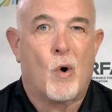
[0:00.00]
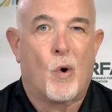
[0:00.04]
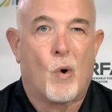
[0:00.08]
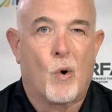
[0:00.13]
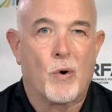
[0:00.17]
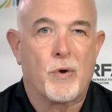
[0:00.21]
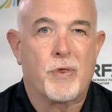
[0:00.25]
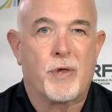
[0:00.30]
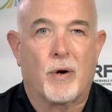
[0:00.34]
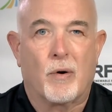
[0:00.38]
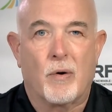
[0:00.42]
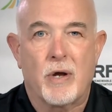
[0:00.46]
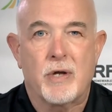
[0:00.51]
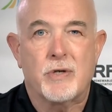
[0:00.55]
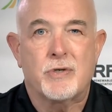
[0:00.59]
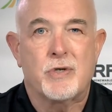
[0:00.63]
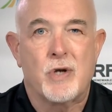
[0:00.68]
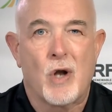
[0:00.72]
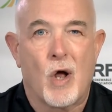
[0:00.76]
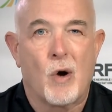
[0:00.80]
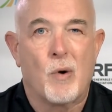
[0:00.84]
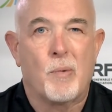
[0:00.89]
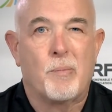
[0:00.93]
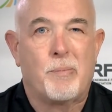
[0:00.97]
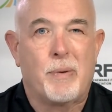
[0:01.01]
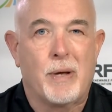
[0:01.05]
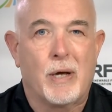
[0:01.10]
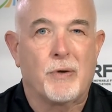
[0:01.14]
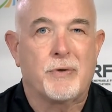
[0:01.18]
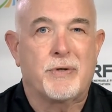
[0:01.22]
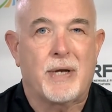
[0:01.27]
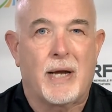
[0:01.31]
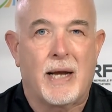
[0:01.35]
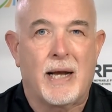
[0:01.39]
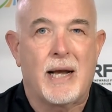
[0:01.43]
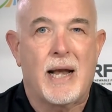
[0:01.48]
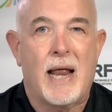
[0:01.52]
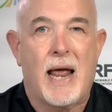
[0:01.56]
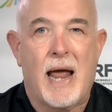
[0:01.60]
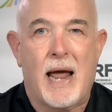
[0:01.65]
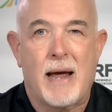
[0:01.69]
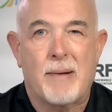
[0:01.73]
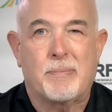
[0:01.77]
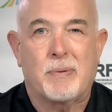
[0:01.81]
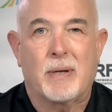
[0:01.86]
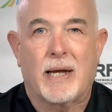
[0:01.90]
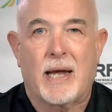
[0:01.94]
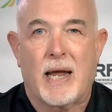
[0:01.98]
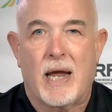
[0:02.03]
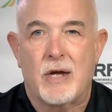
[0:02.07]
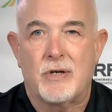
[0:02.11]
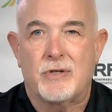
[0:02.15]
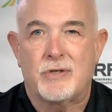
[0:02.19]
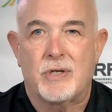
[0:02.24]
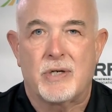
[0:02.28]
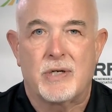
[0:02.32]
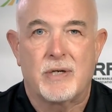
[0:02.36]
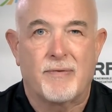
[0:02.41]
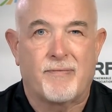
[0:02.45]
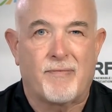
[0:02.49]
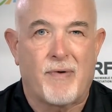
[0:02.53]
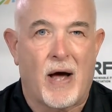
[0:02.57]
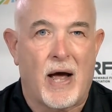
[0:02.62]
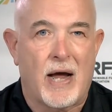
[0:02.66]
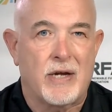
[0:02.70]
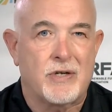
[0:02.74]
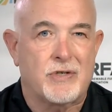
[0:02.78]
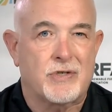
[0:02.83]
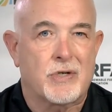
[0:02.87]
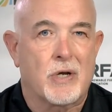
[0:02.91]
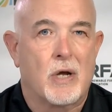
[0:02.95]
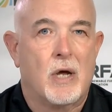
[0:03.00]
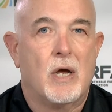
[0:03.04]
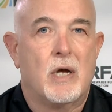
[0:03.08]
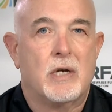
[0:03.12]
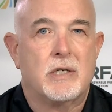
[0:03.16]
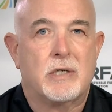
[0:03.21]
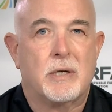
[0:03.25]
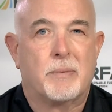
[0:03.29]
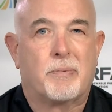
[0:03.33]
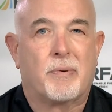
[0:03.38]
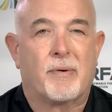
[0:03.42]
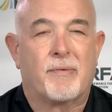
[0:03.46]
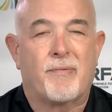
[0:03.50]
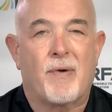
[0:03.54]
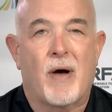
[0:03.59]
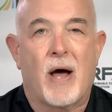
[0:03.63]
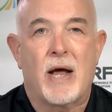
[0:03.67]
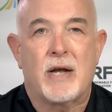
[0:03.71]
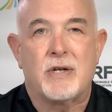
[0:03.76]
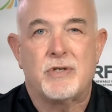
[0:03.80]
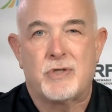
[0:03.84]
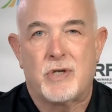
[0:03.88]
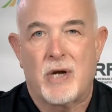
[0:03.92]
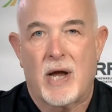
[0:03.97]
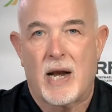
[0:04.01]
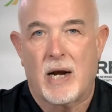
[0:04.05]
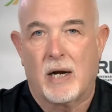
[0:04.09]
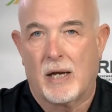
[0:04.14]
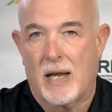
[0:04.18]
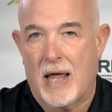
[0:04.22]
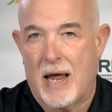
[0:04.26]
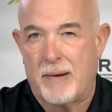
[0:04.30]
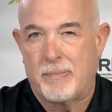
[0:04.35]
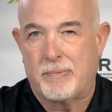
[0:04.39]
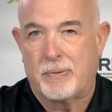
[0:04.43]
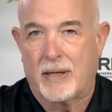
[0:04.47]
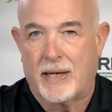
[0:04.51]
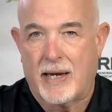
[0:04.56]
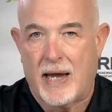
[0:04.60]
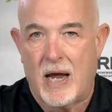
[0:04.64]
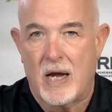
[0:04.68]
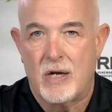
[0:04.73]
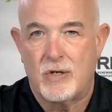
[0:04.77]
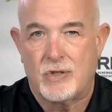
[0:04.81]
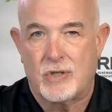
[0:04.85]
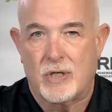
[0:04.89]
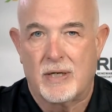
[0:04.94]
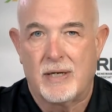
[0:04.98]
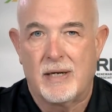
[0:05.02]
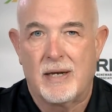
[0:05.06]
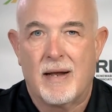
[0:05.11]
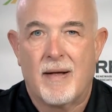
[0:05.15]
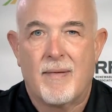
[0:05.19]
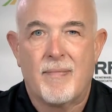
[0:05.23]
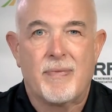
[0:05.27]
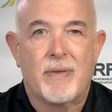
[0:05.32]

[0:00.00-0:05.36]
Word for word: or there is no built-in application device to provide gentle application,